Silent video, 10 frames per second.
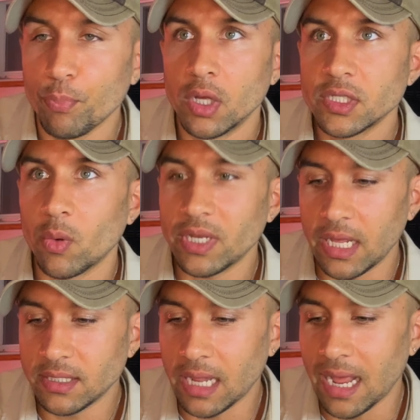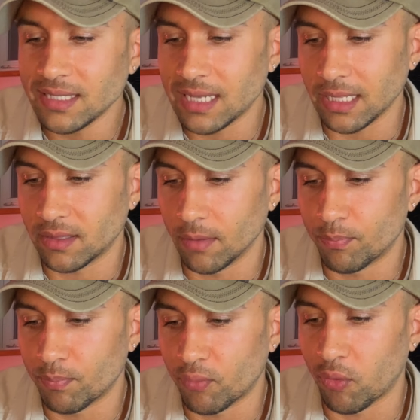So it has like the
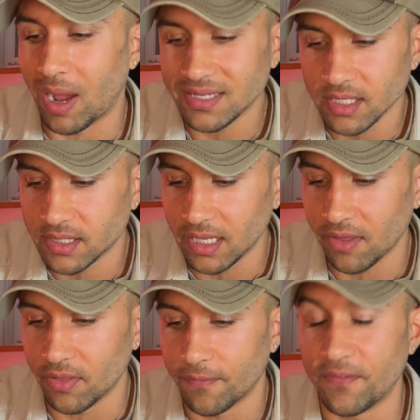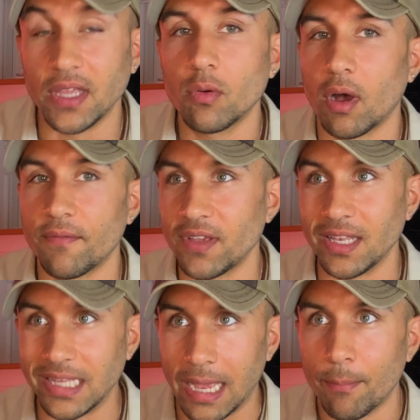processing and the feel of
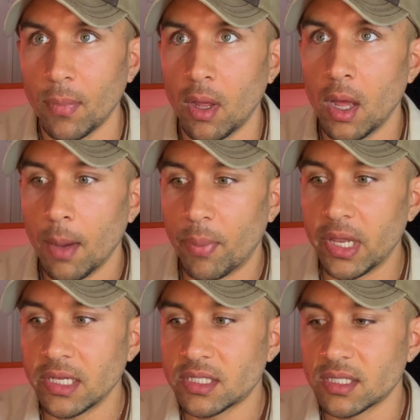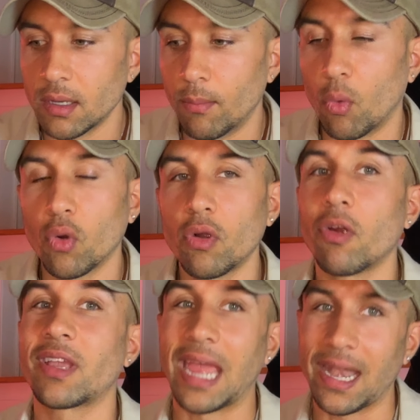EDM, but it's more
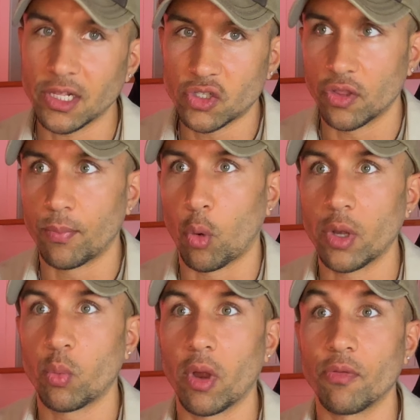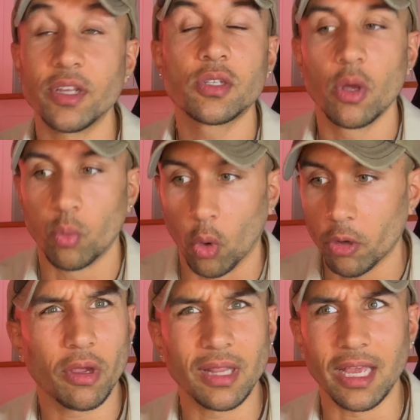organic to the point where this could work
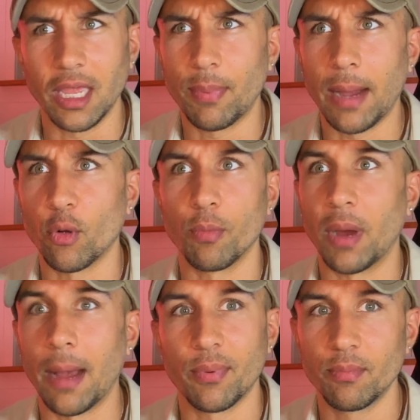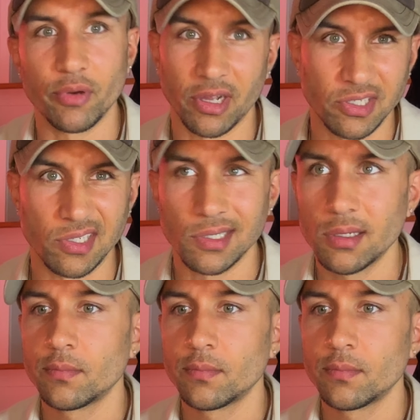in like hip hop or pop productions.